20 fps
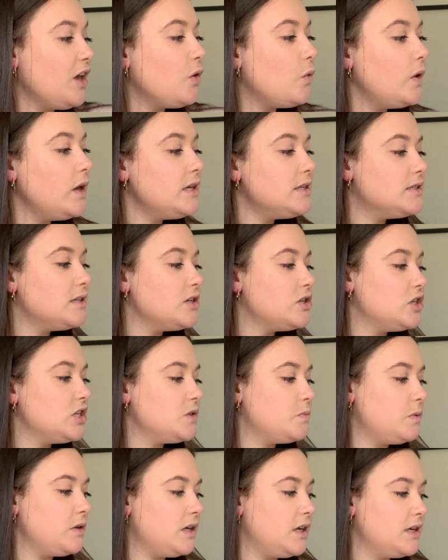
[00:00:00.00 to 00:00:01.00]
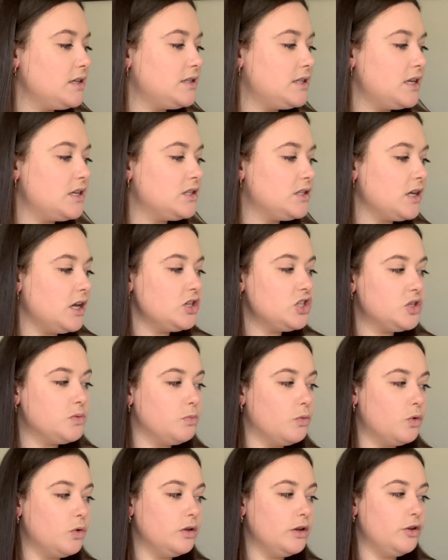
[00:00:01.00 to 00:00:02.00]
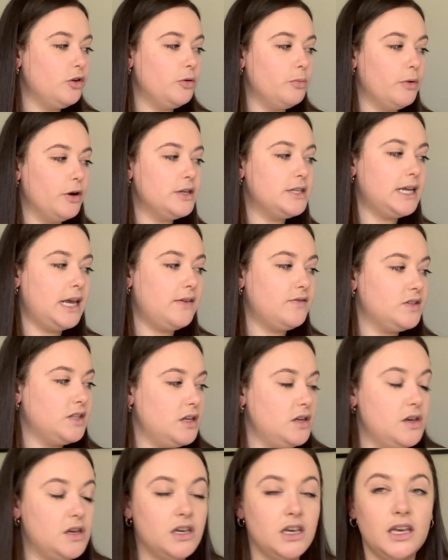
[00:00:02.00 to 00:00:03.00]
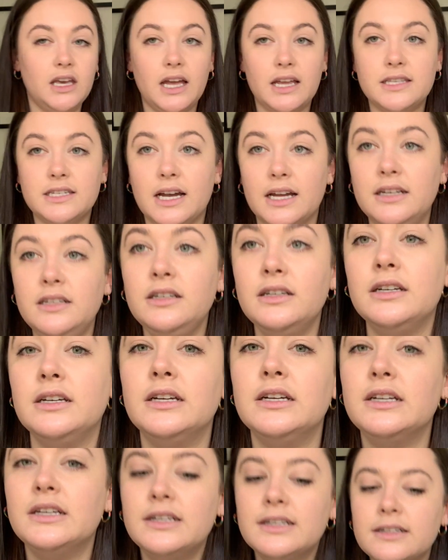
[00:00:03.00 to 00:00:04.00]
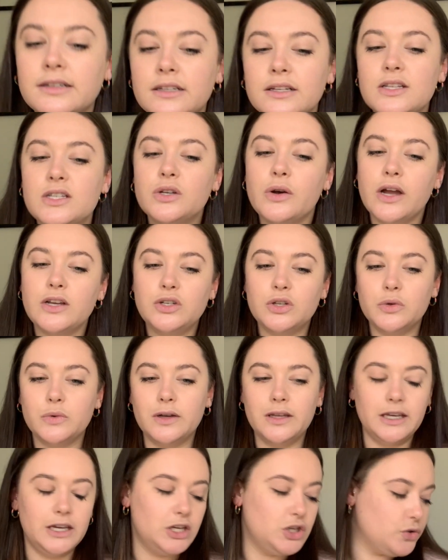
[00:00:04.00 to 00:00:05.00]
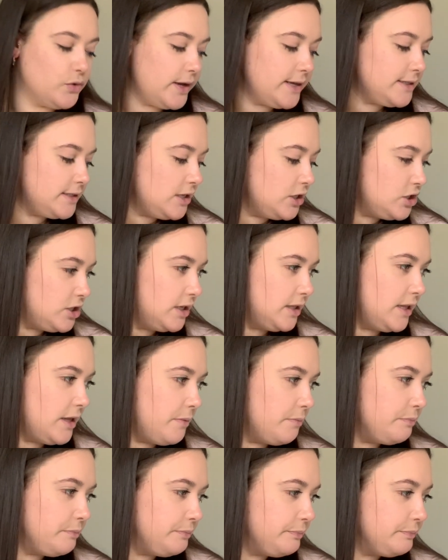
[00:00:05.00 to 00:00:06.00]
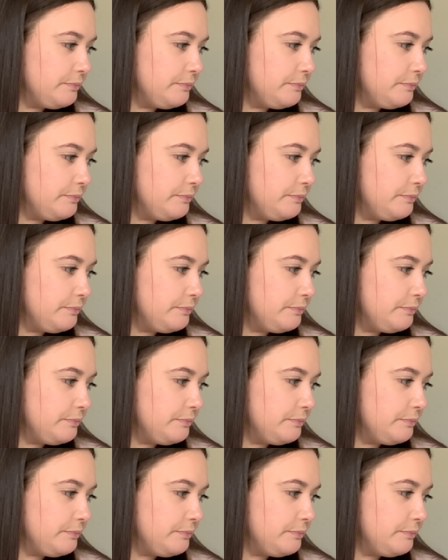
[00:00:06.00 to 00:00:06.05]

quick stitches because they're such small little motifs that you can get done. So I do really enjoy stitching them.